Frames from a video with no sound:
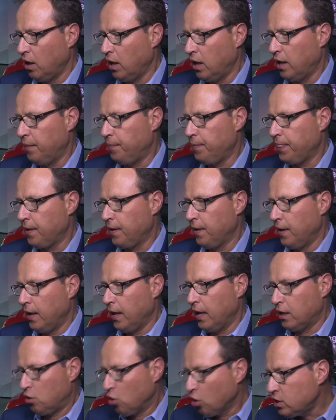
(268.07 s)
Um,
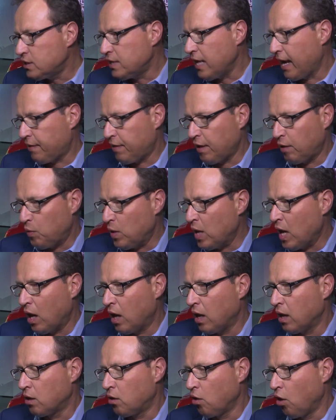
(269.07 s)
it looks like that we
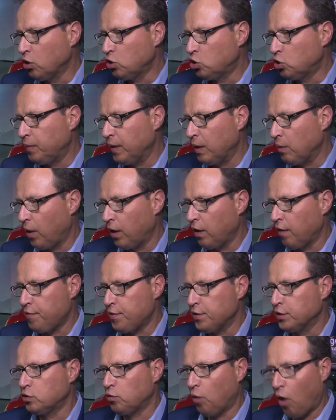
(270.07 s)
are going to be one of
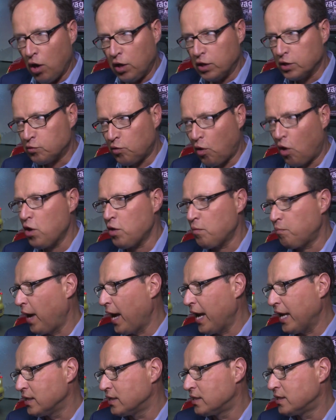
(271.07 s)
the strongest growing
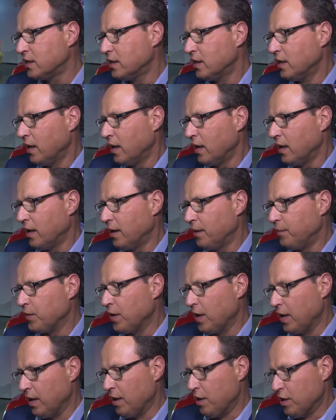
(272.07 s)
brand um,
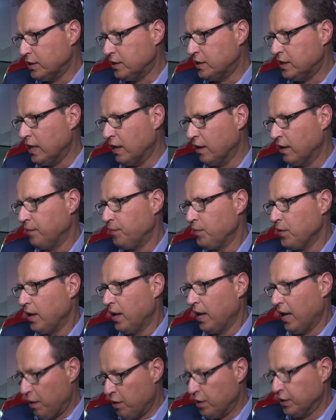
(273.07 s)
in this year
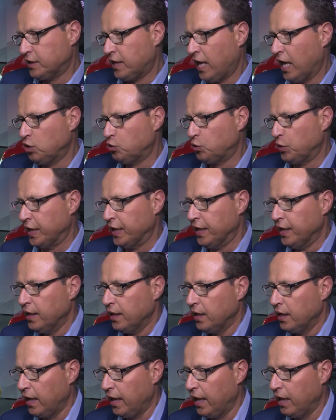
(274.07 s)
in this country,
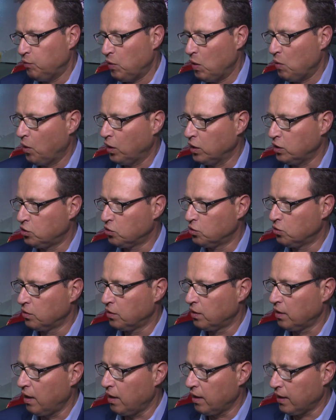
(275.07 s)
uh, and we want
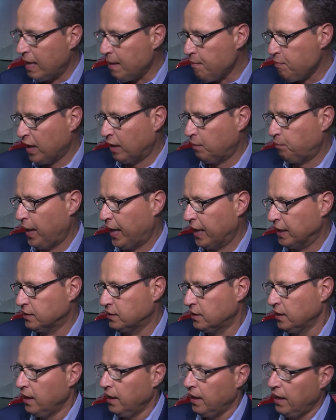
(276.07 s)
to uh, keep that
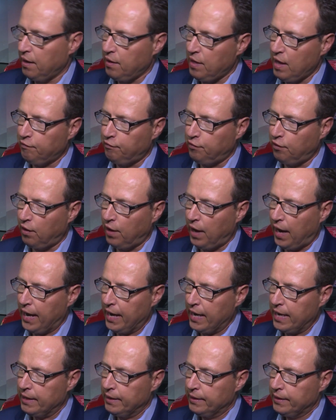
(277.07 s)
pace. And therefore,
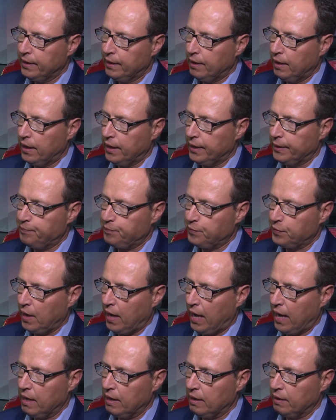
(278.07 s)
I um,
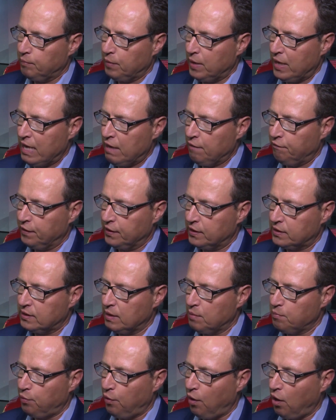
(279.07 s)
I believe
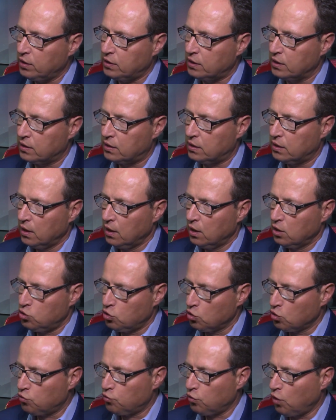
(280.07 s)
it's important
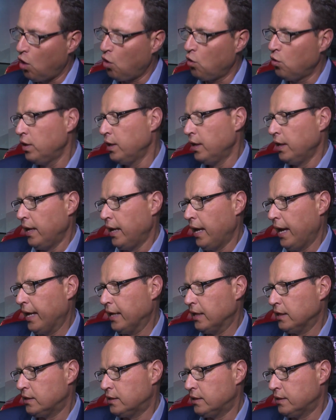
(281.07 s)
to grow,
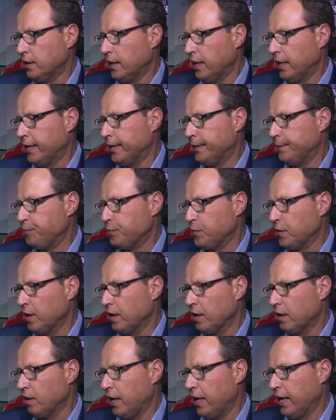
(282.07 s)
and um,
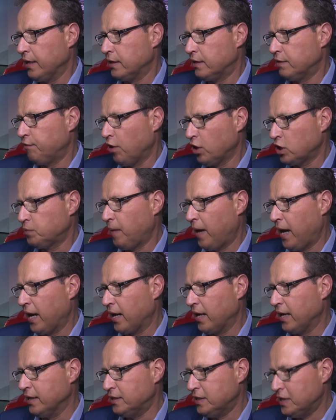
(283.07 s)
and
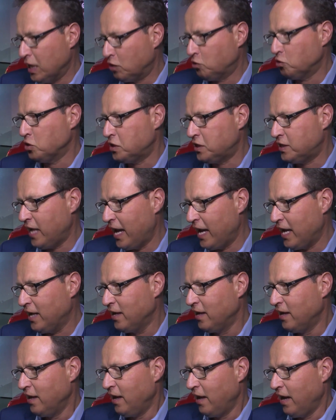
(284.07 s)
Volkswagen is here to
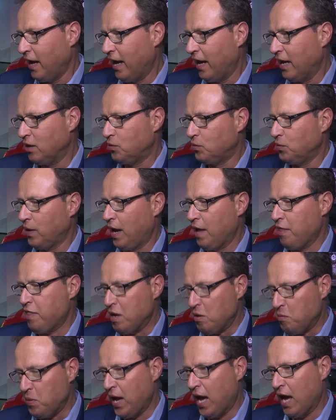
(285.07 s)
stay and I
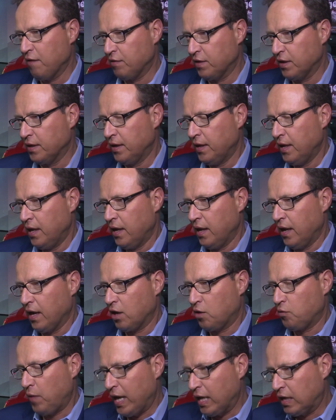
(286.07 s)
think we have a,
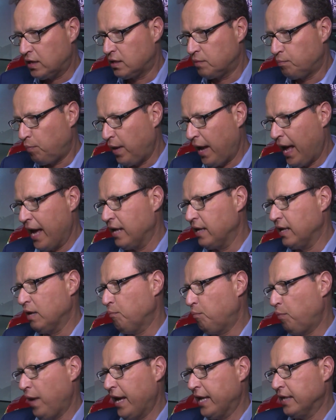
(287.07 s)
a great plan
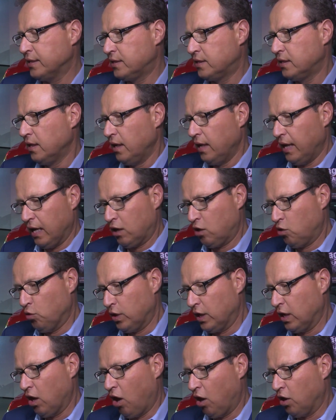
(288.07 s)
in place,
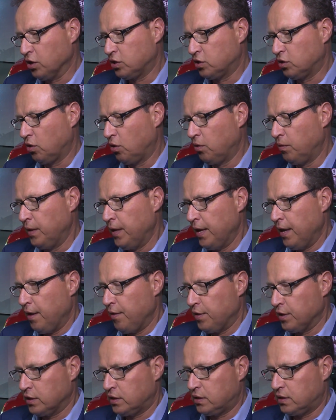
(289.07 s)
including also
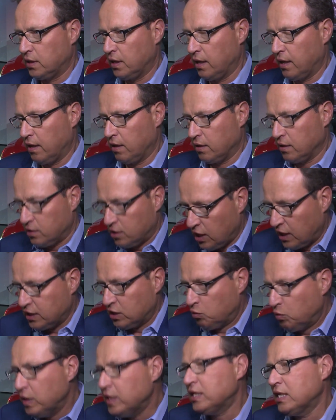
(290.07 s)
this uh,
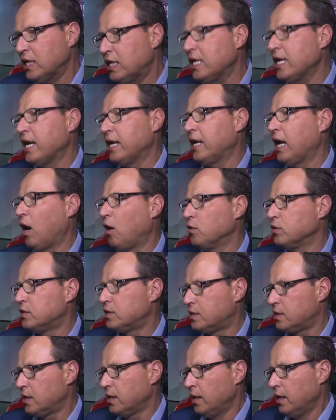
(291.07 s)
just recently
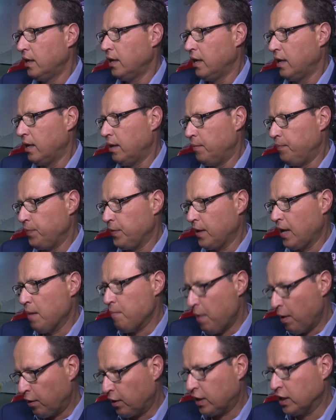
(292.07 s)
announced uh,
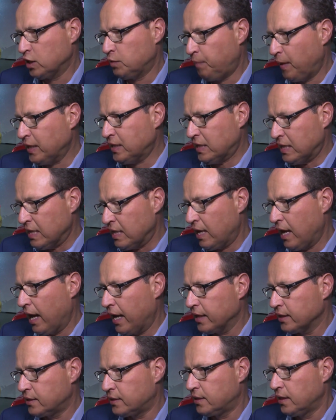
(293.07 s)
America's
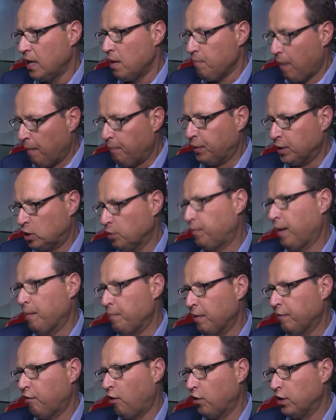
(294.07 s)
best-in-class
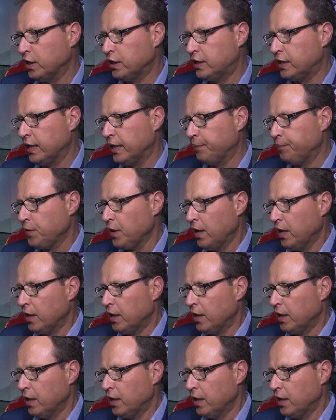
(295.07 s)
bumper-to-bumper warranty.